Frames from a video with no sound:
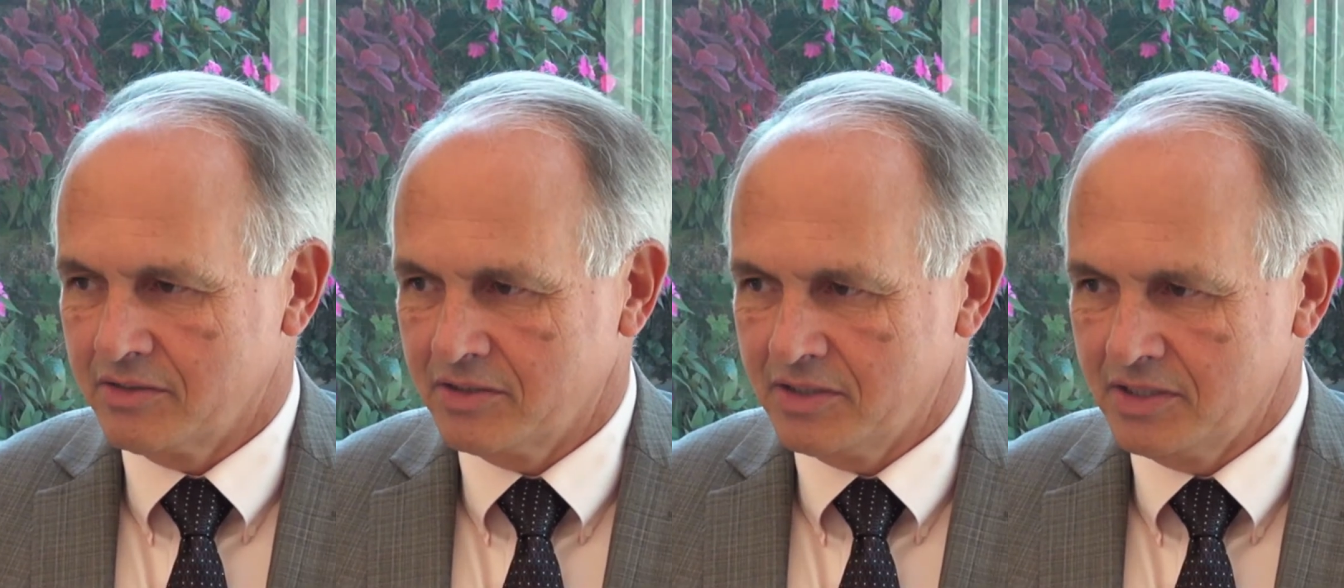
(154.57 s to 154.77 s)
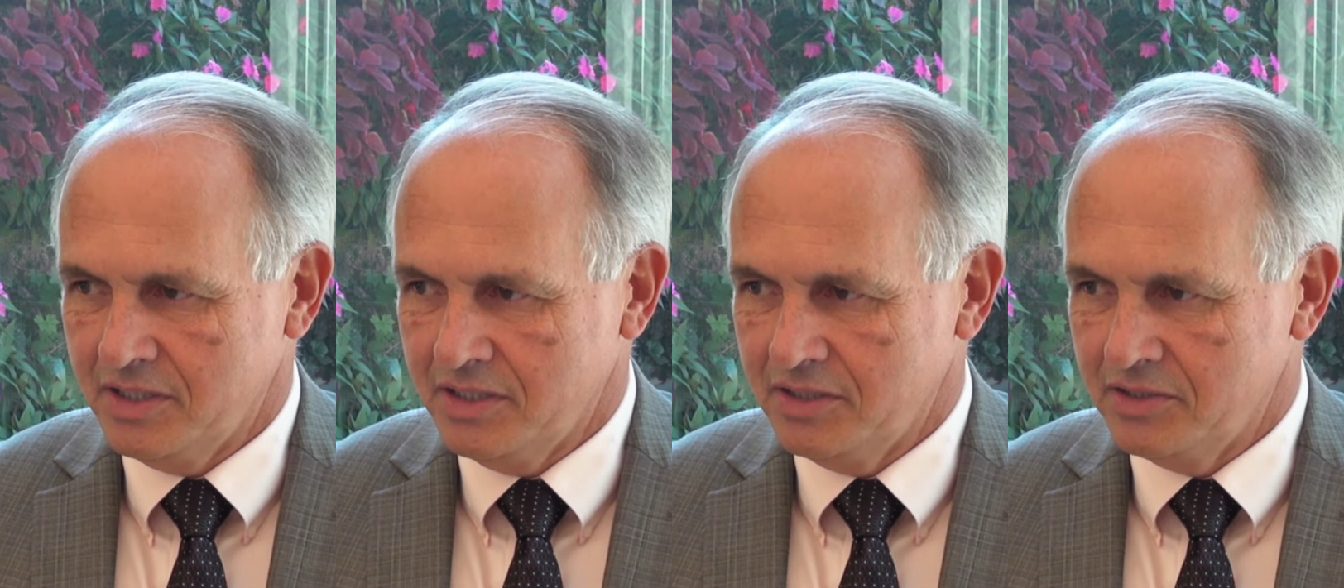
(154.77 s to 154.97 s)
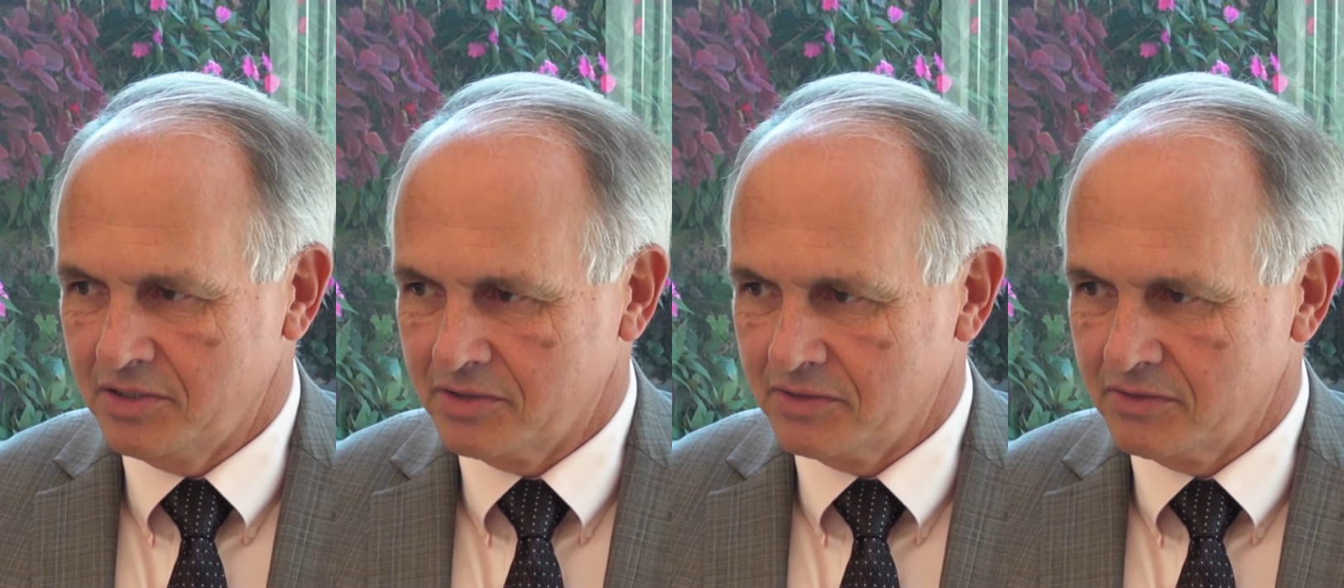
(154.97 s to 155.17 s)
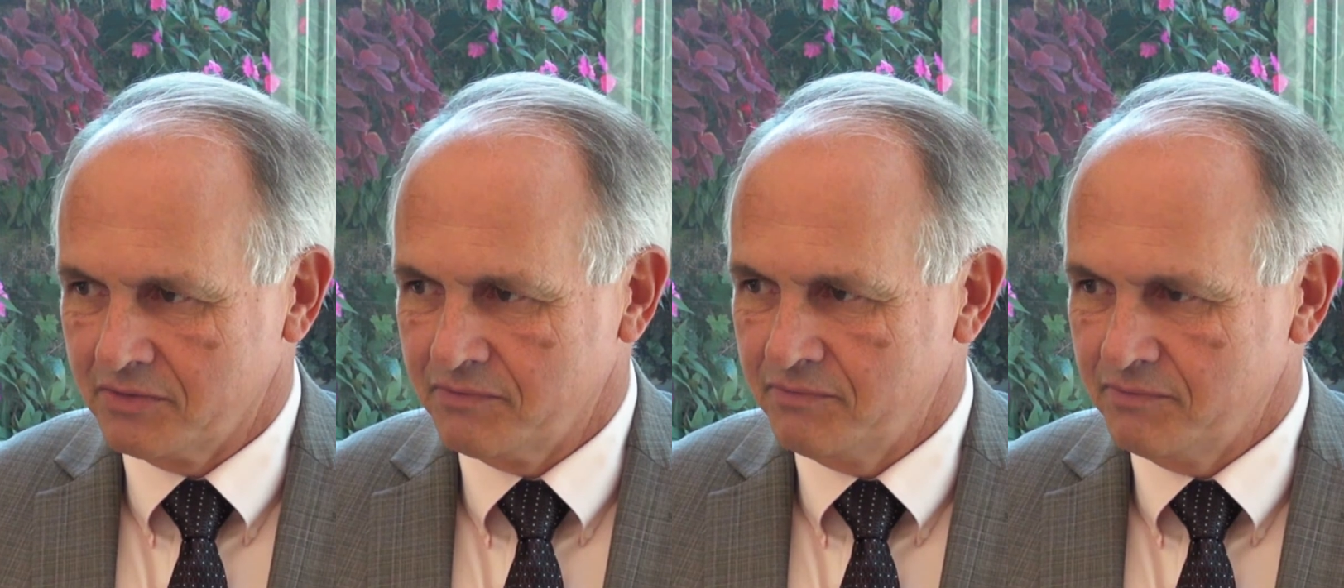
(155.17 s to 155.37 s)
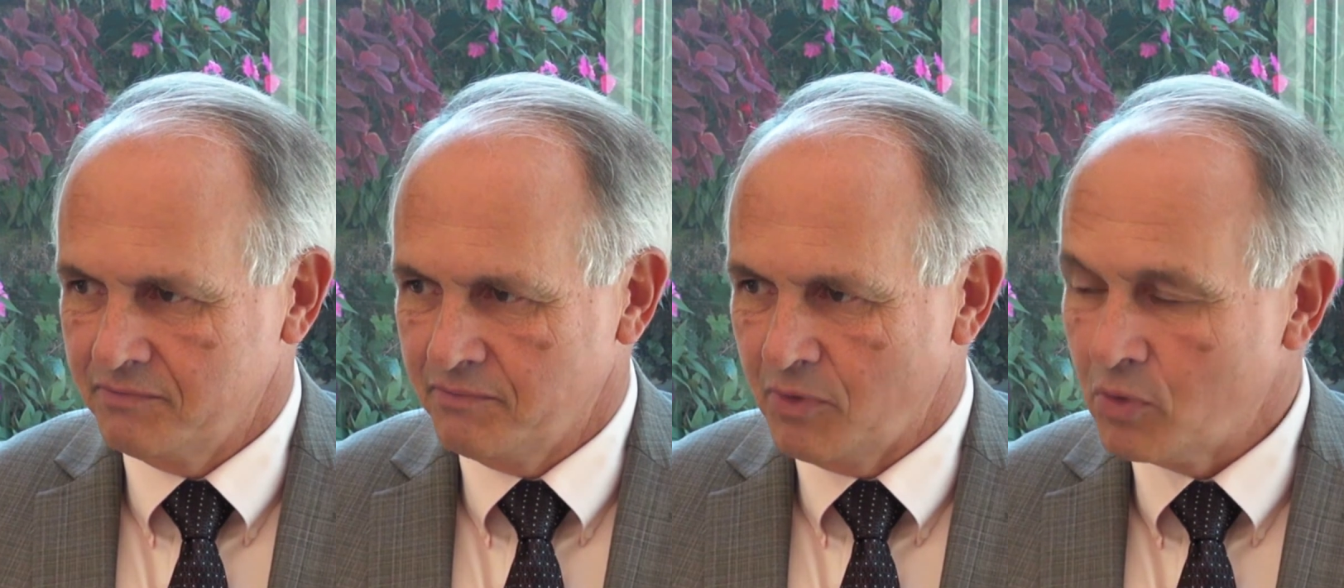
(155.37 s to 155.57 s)
seniors
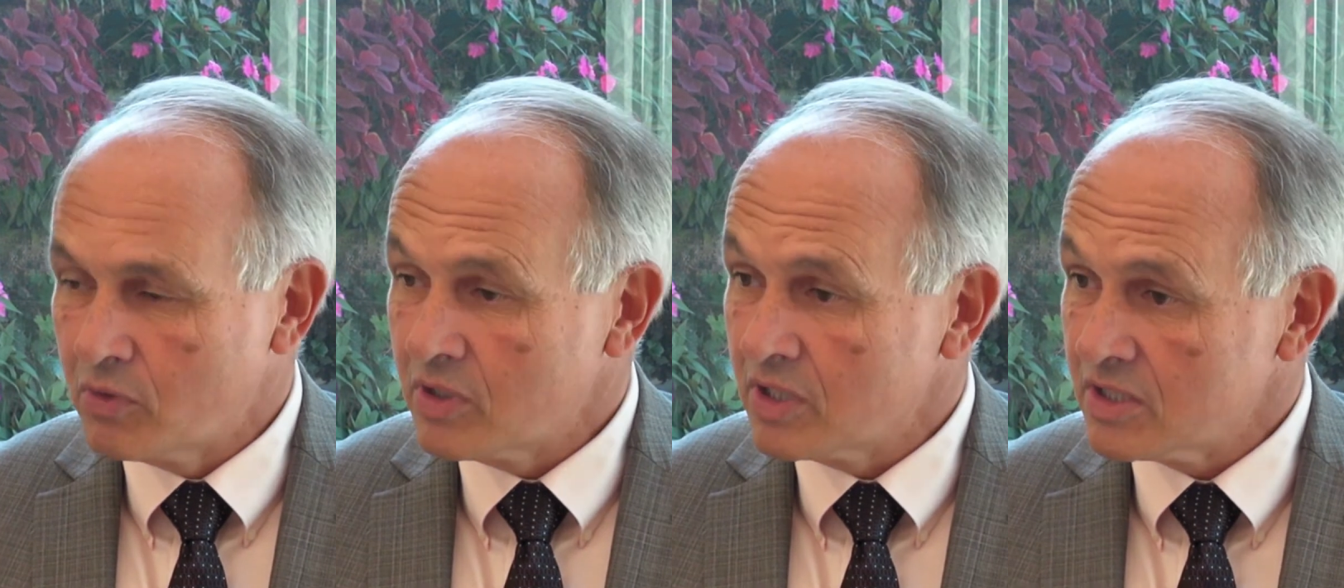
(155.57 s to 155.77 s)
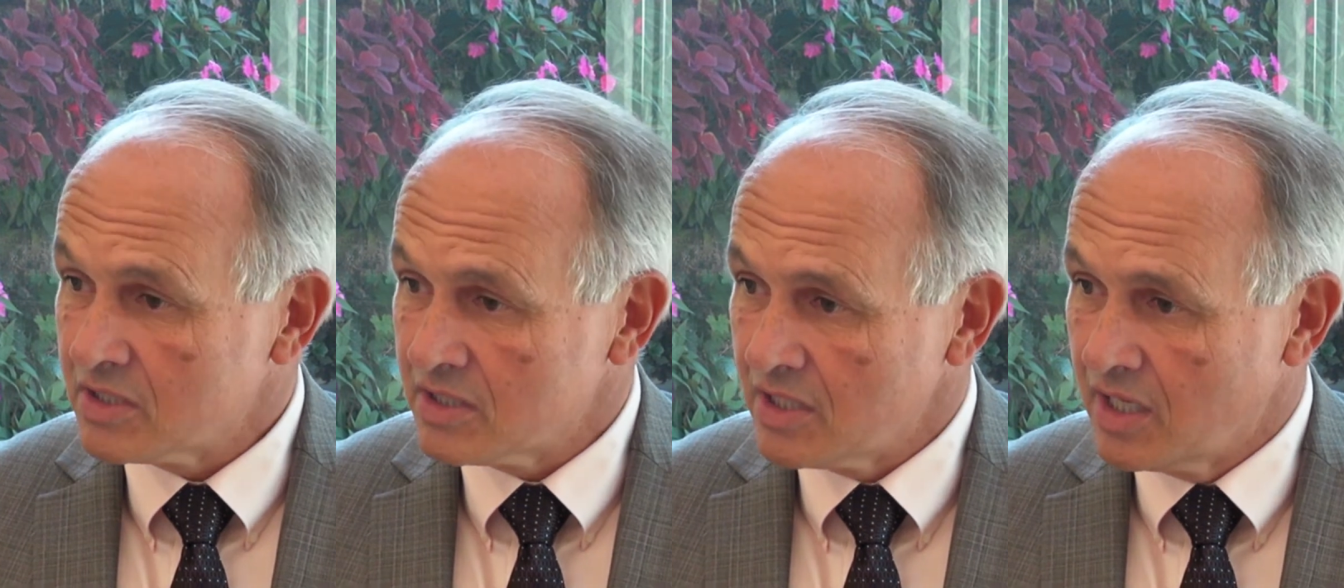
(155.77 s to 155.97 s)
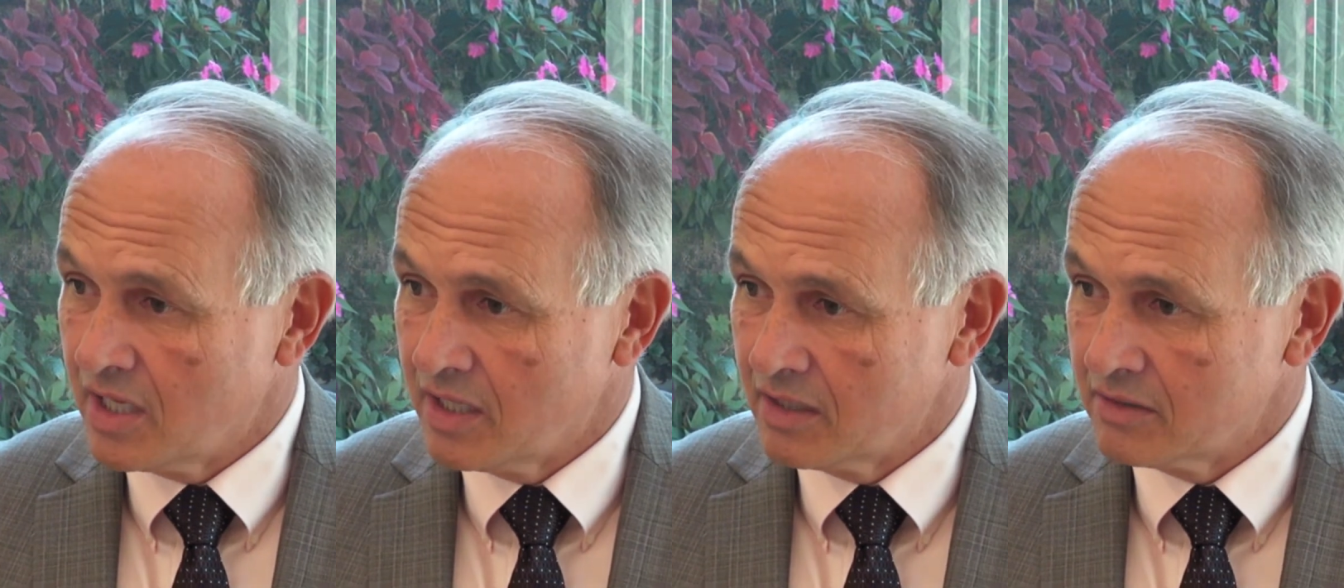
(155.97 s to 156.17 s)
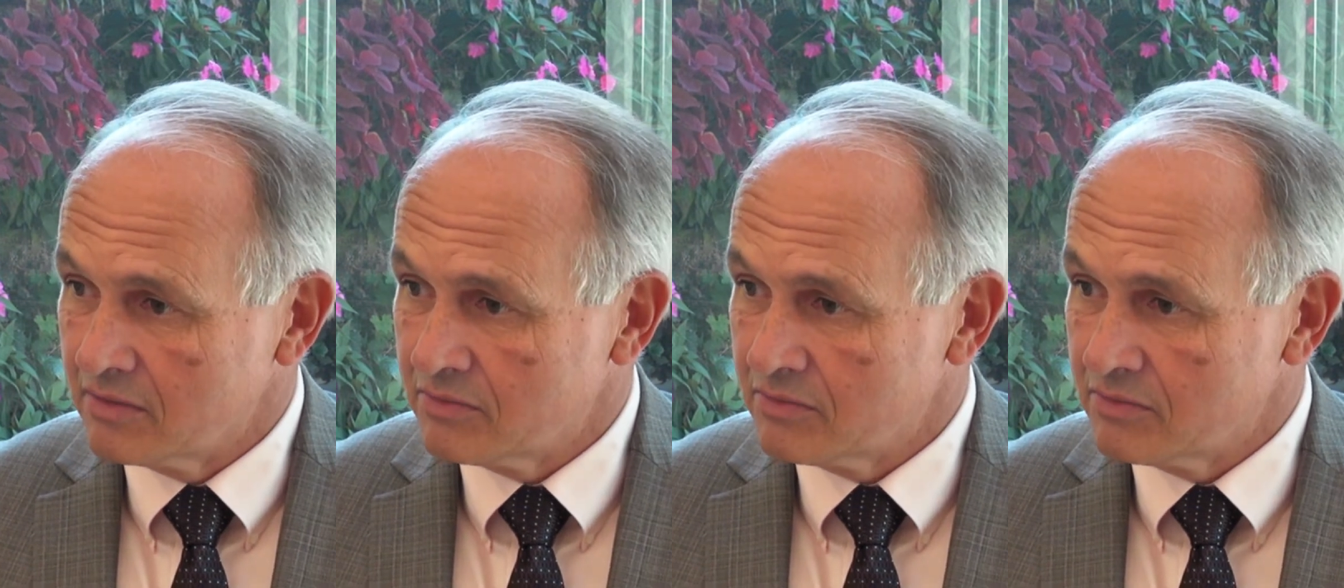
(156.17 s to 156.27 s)
focus on